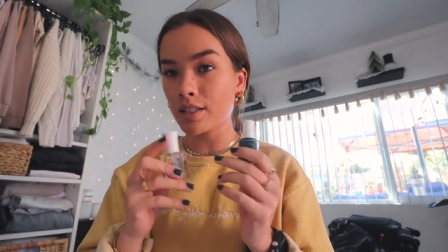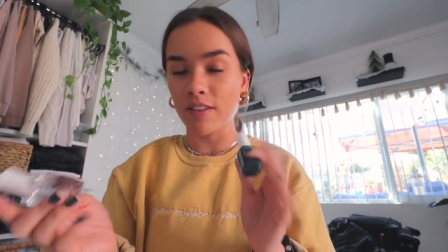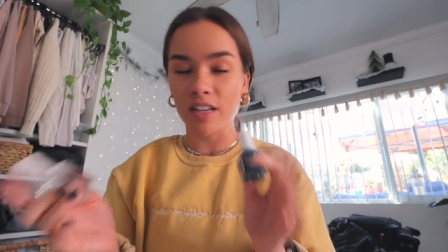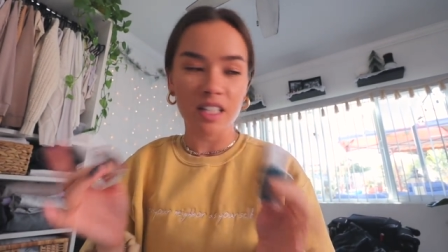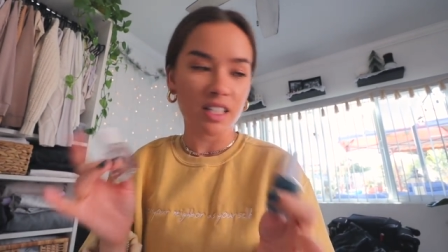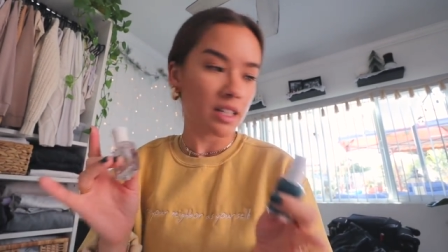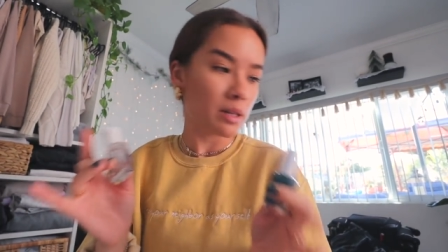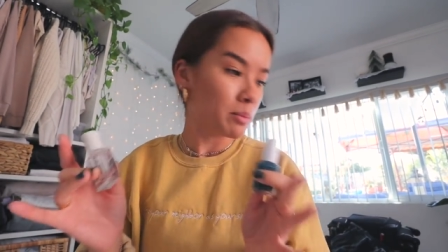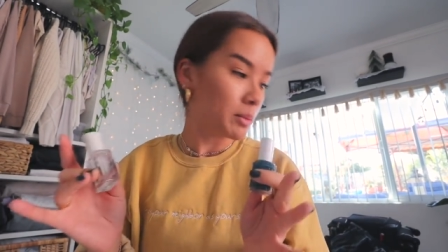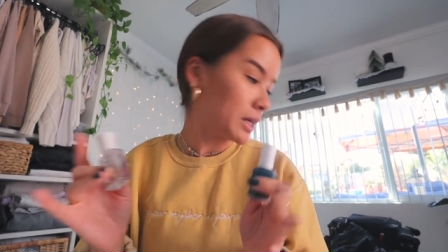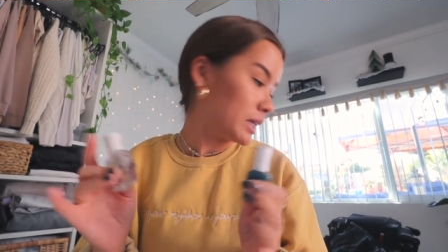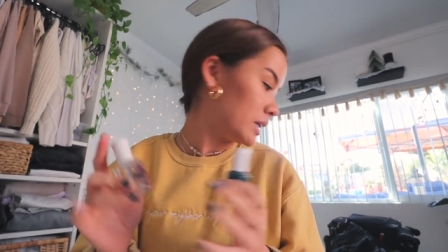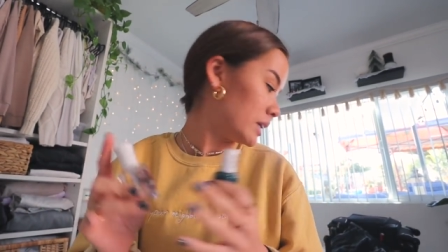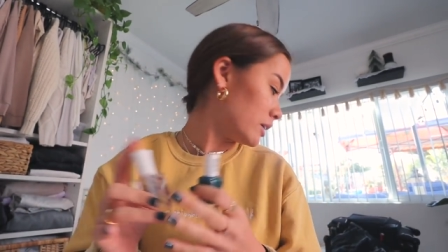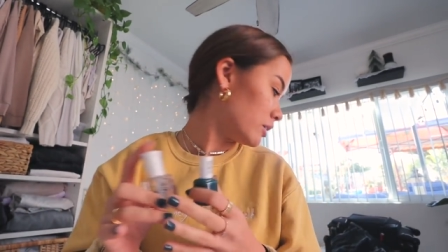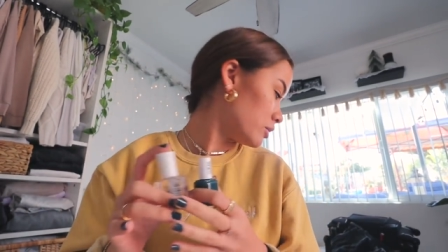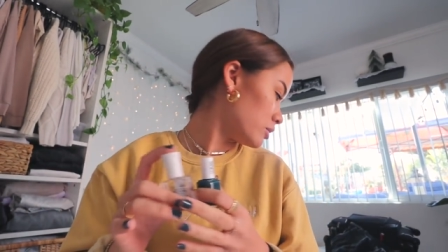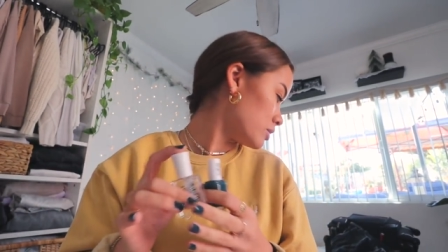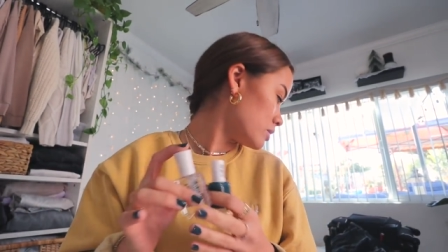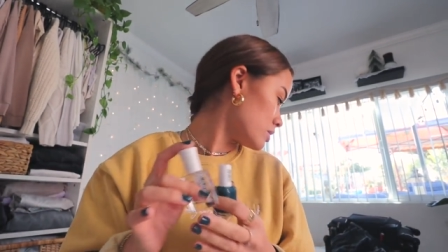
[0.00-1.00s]
Fix up my
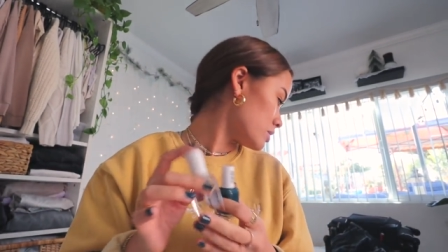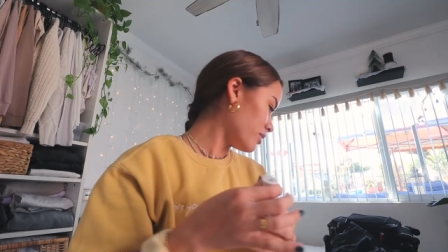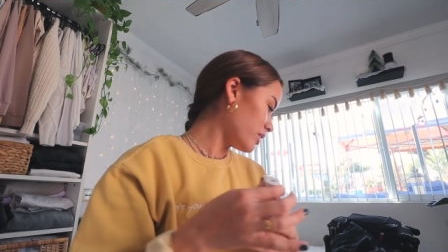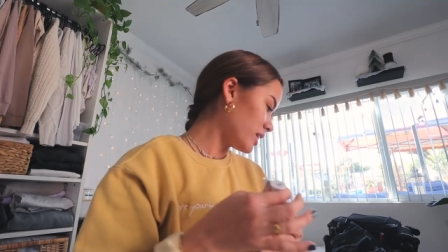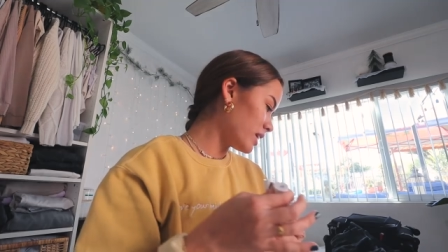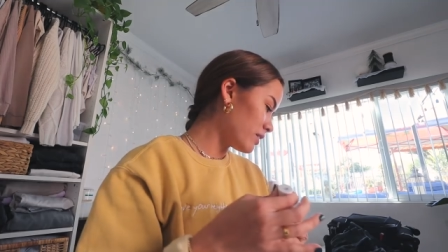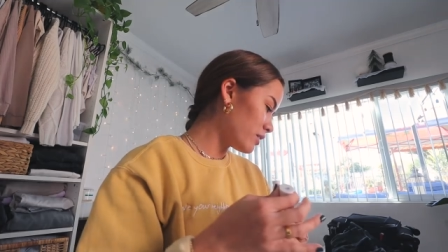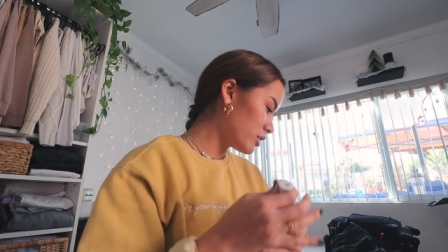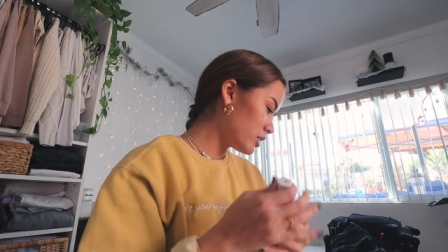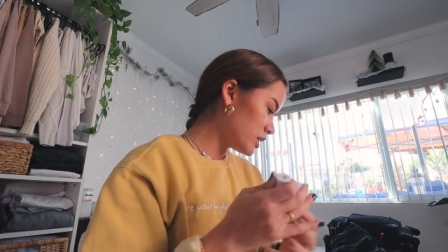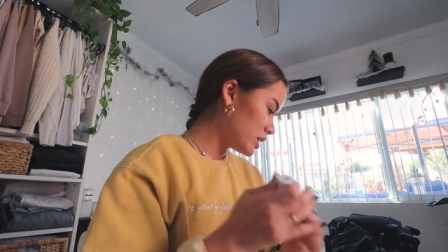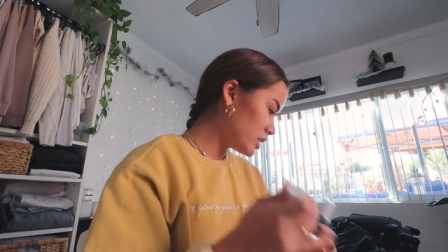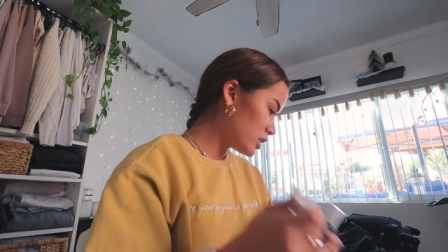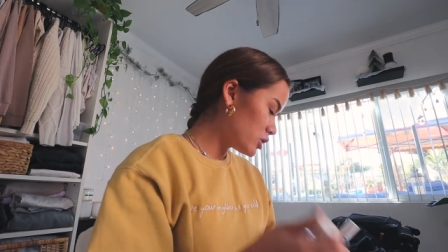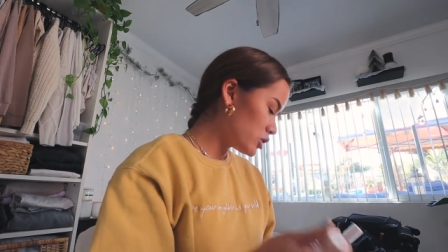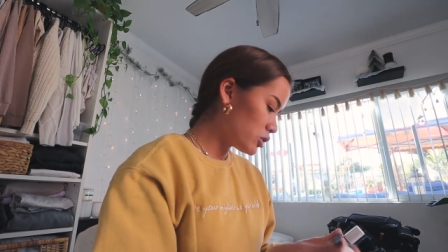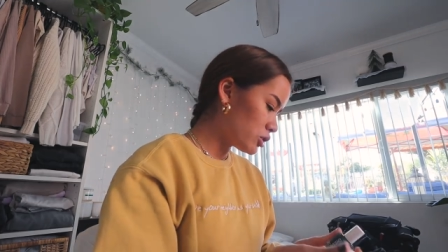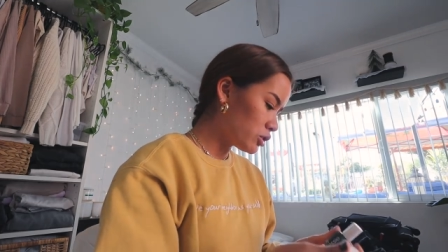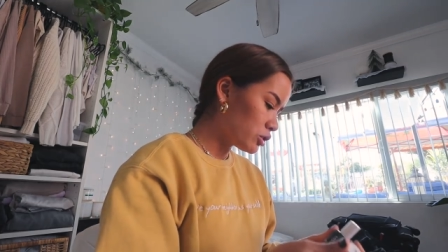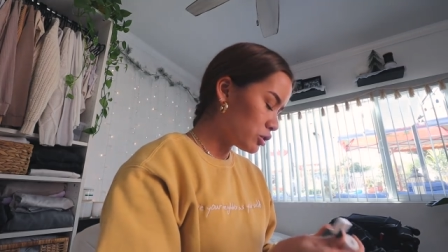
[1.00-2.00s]
nails if I ever need
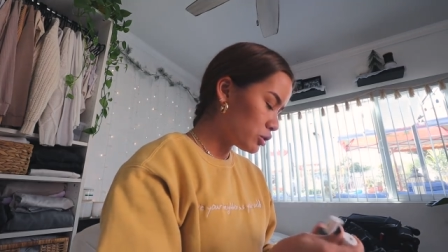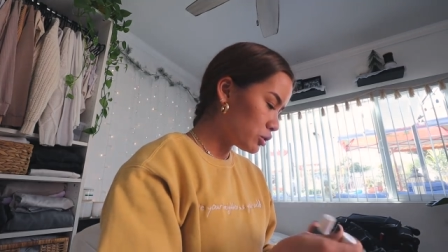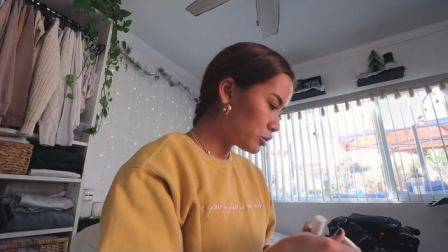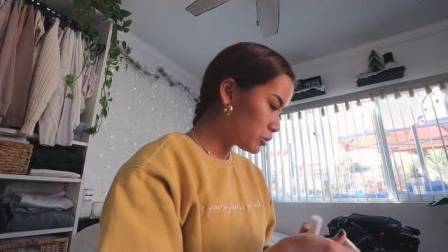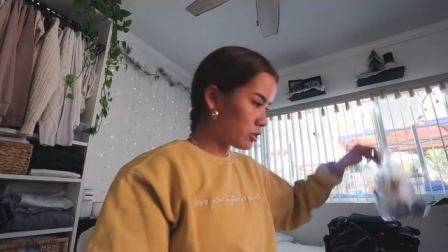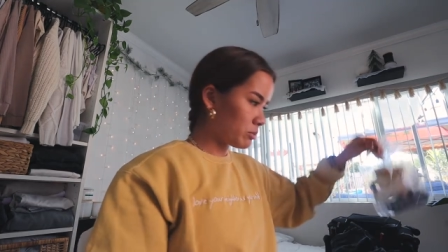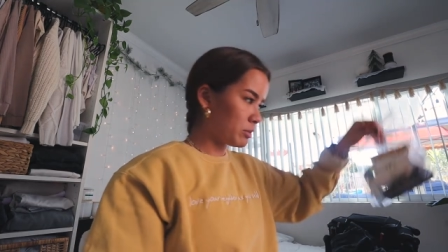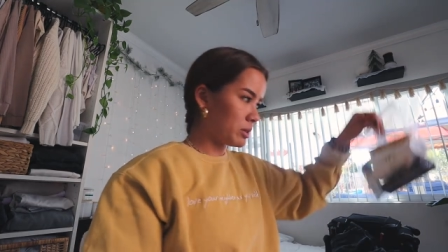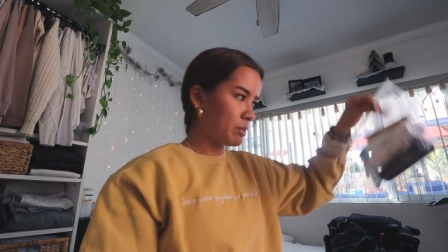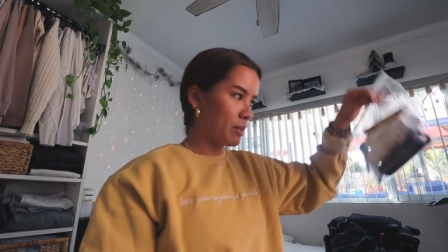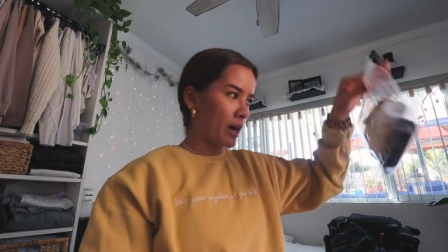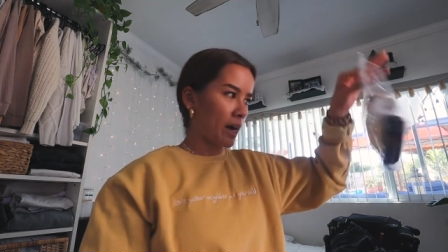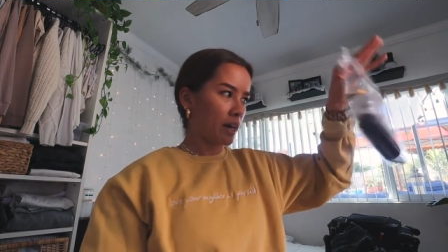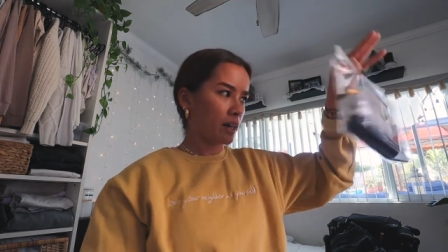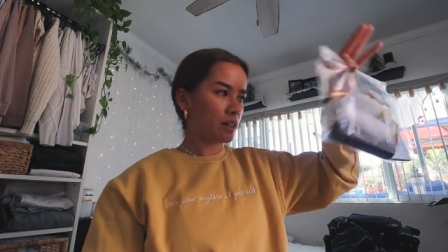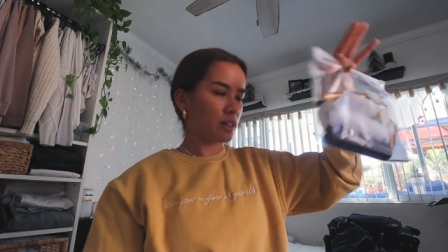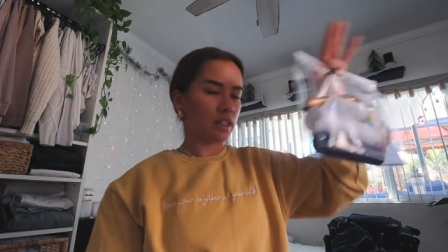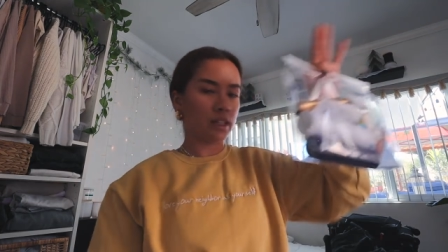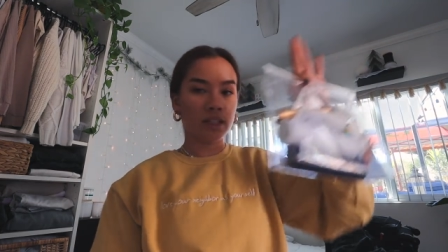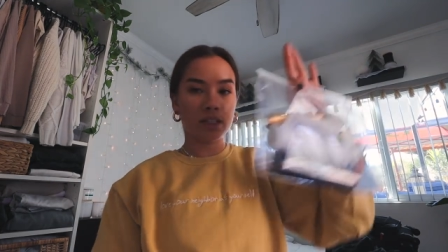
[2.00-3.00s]
to. So I'm gonna
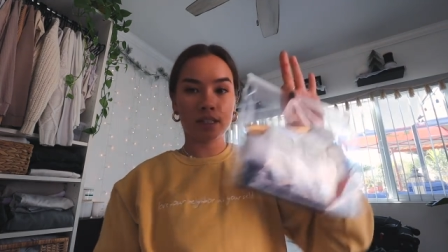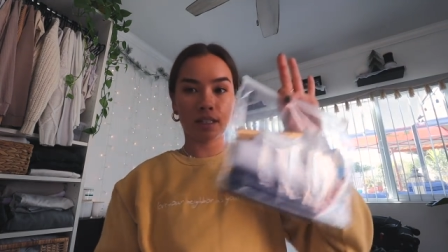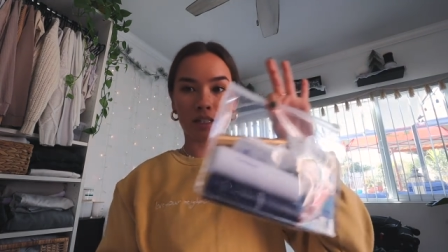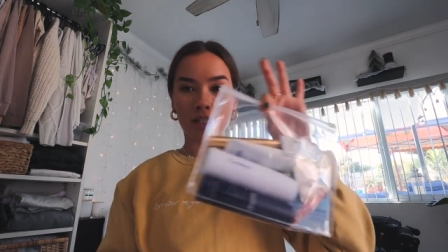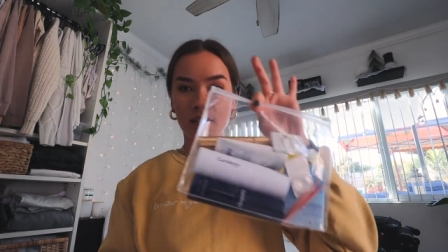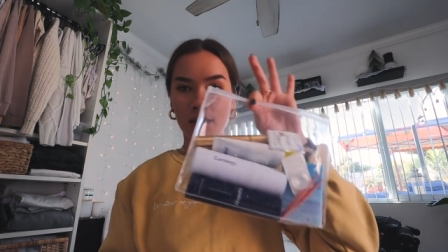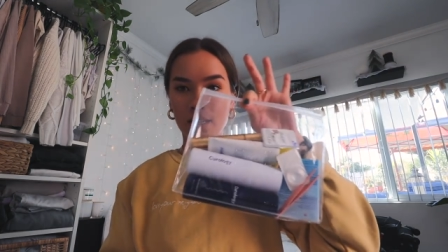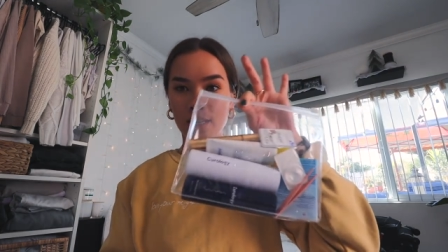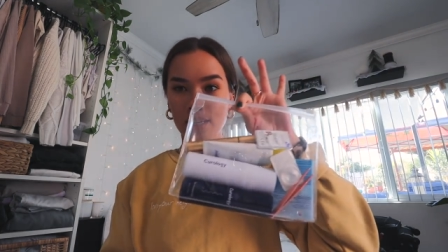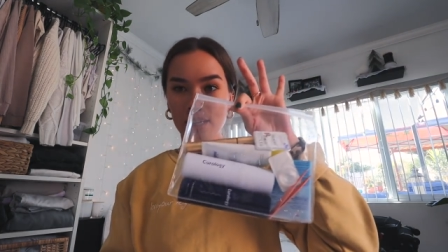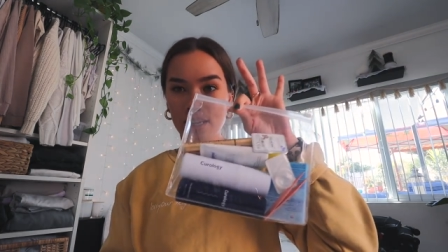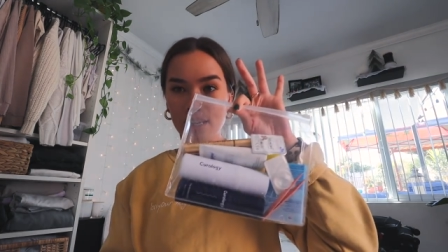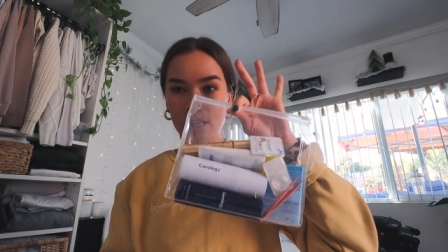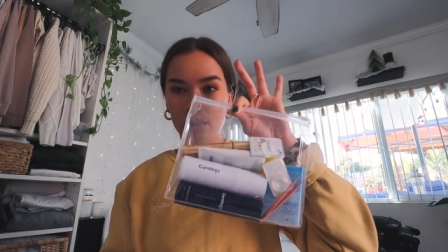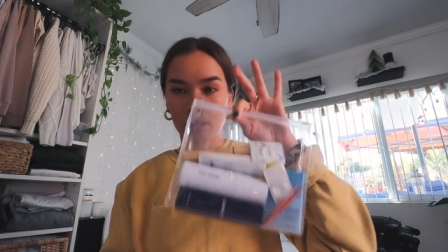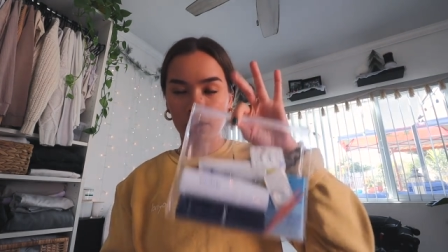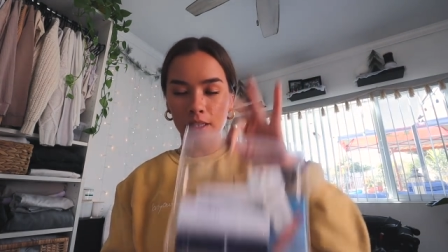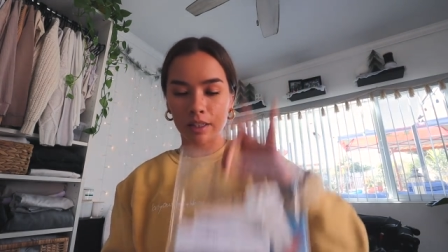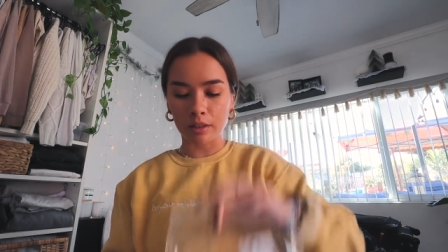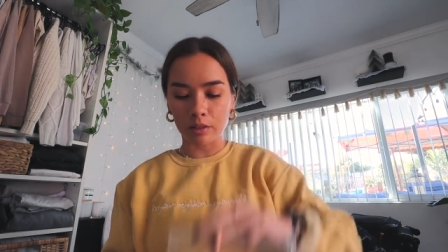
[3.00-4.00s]
pack these
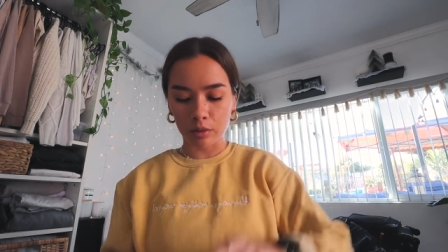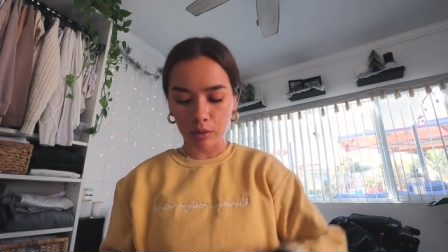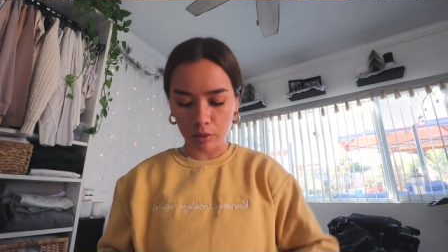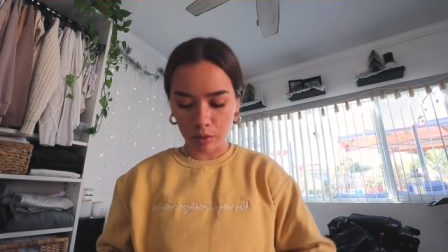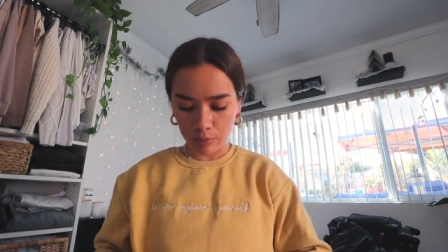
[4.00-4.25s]
in my little